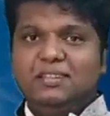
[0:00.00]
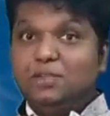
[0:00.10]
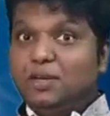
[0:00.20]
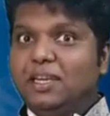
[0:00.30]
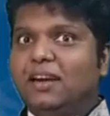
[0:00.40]

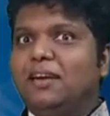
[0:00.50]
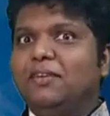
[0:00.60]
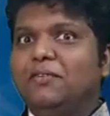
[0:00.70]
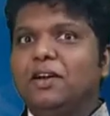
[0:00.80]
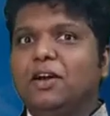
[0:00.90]
So here
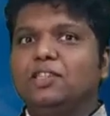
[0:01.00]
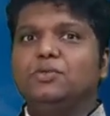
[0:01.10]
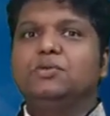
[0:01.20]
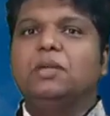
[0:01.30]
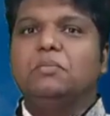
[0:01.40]
we got
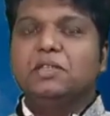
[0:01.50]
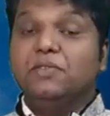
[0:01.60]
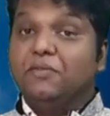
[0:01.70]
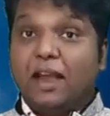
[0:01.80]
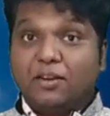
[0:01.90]
two numbers.
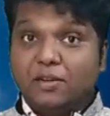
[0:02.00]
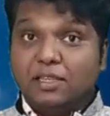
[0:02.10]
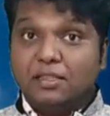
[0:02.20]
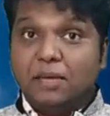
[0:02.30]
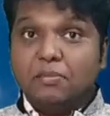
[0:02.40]
We
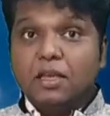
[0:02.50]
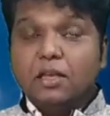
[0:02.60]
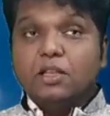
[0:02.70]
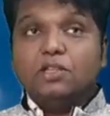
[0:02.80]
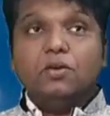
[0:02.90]
factorized them.
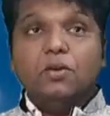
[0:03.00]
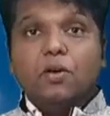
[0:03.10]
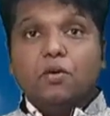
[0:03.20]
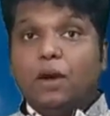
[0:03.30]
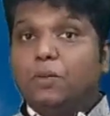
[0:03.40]

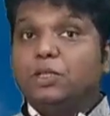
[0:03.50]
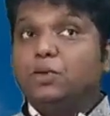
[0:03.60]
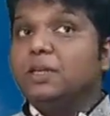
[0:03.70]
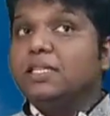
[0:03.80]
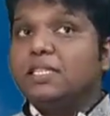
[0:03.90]
So what was
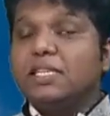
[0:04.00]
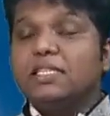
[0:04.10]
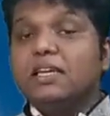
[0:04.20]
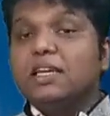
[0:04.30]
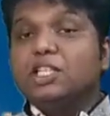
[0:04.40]

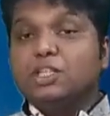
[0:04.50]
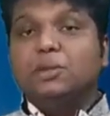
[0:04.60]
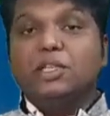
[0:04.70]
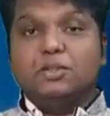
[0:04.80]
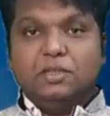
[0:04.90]
26? 2
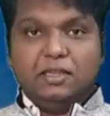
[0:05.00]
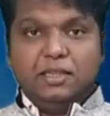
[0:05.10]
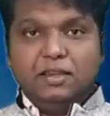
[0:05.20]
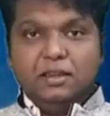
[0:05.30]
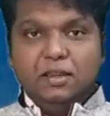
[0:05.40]
into
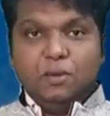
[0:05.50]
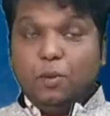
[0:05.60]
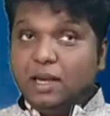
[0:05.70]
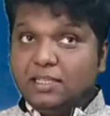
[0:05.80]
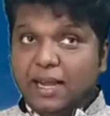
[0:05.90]
13.
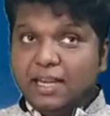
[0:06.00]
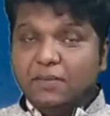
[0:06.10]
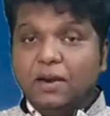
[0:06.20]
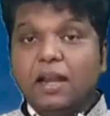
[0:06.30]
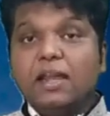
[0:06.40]
What is
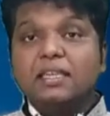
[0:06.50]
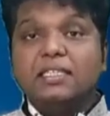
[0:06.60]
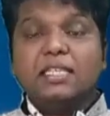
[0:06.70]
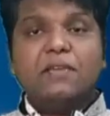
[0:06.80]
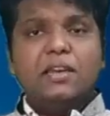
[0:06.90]
91?
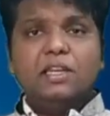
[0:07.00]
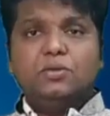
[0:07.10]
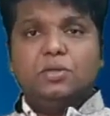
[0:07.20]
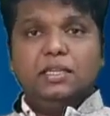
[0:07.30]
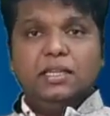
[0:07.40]
7 into
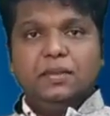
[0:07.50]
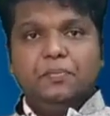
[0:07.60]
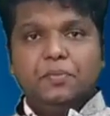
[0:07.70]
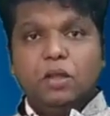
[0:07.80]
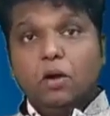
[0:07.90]
13.
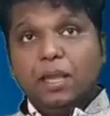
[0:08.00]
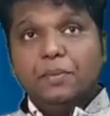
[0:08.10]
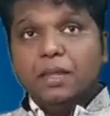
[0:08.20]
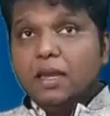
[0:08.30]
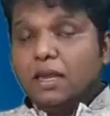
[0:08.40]
Okay,
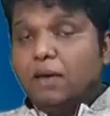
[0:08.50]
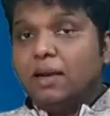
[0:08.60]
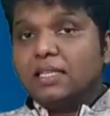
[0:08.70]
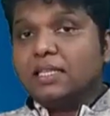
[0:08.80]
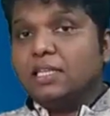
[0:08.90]
now
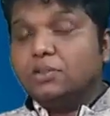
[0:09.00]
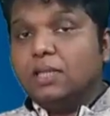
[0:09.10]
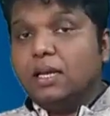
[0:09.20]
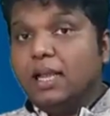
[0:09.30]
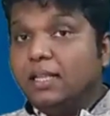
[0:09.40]
let us get to
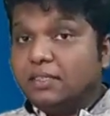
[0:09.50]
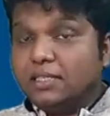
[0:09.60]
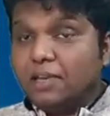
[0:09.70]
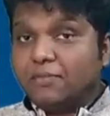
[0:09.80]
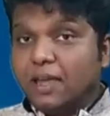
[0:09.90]
the
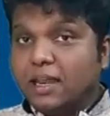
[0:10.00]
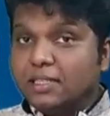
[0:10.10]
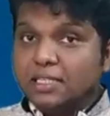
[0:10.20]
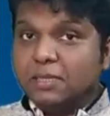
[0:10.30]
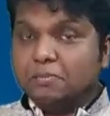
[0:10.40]
Hcf and
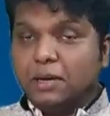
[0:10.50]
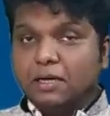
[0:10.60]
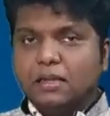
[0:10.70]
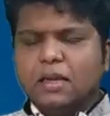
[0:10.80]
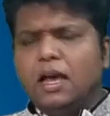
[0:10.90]
Lcm
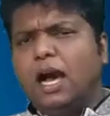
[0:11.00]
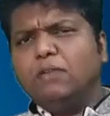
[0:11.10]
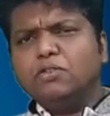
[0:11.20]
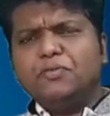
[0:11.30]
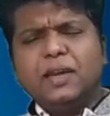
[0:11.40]
part.
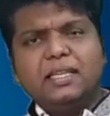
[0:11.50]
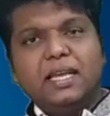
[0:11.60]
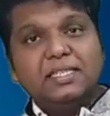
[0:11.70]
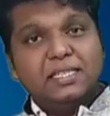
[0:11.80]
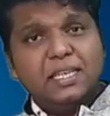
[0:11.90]
How to find
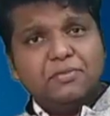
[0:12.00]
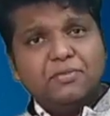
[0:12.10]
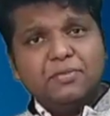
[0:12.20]
the Hcf?